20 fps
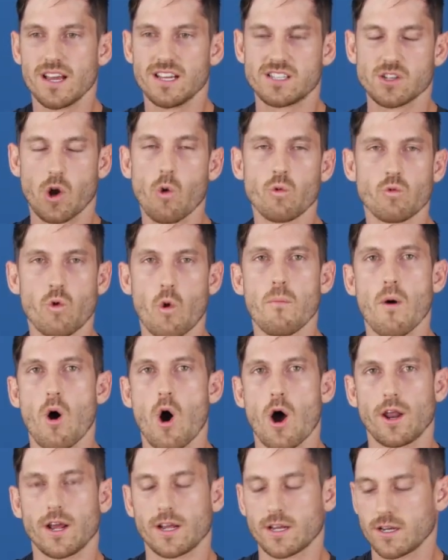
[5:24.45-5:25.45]

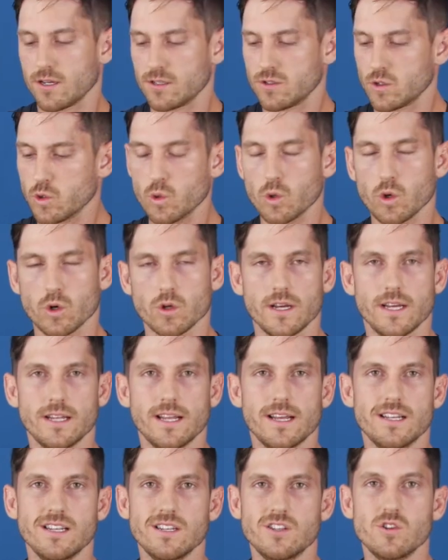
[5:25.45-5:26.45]
robotic tool
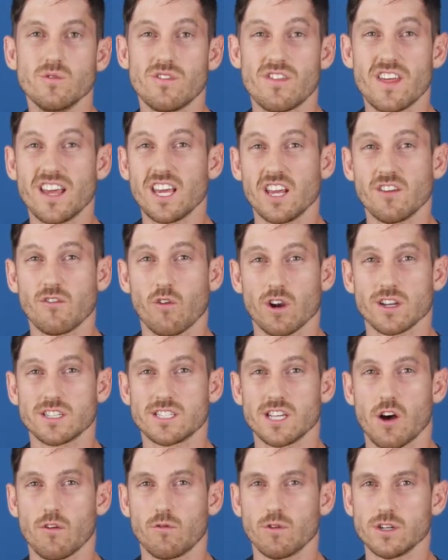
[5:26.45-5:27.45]
and thinking for
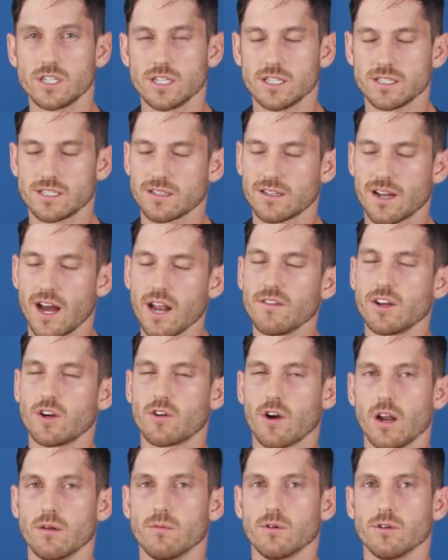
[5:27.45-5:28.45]
itself, which is kind of
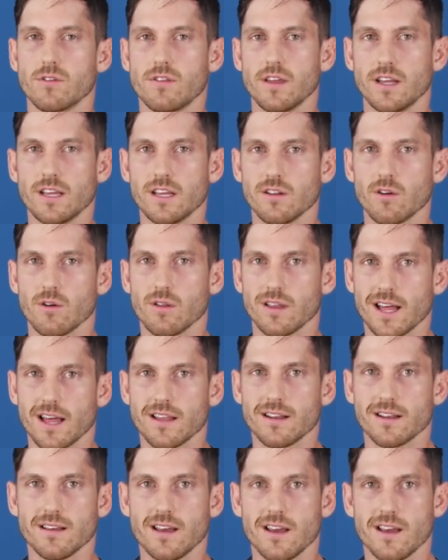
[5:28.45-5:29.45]
incredible, thinking knowing
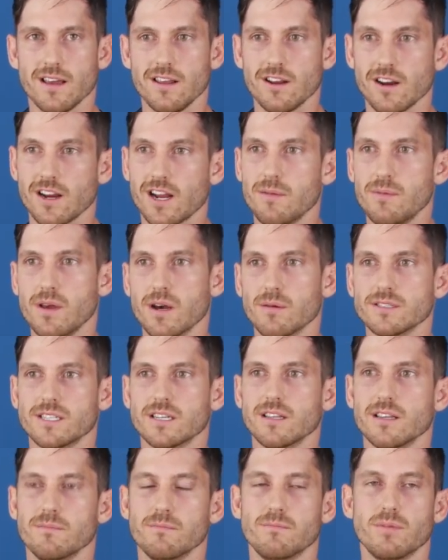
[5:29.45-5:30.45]
that you're gonna be able
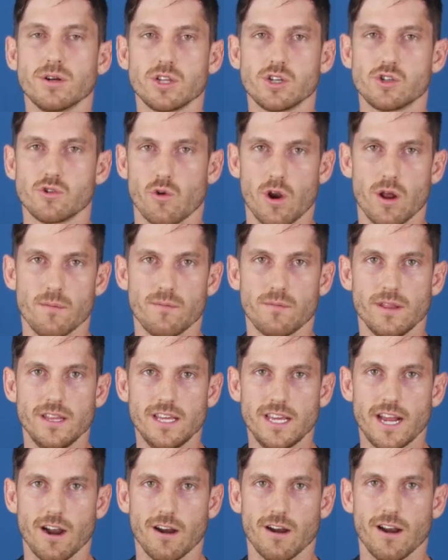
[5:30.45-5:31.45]
to then put the drone up in
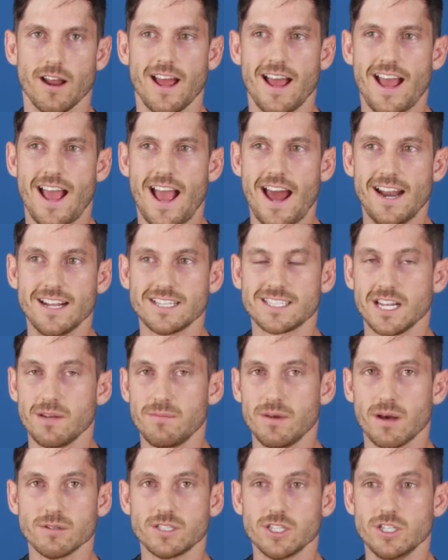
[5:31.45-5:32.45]
the air and it's gonna
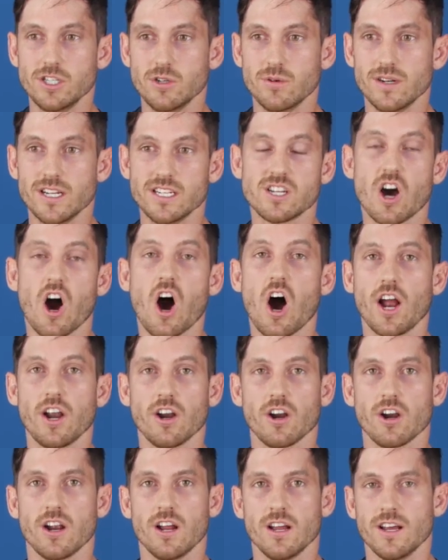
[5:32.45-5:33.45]
be able to do an entire,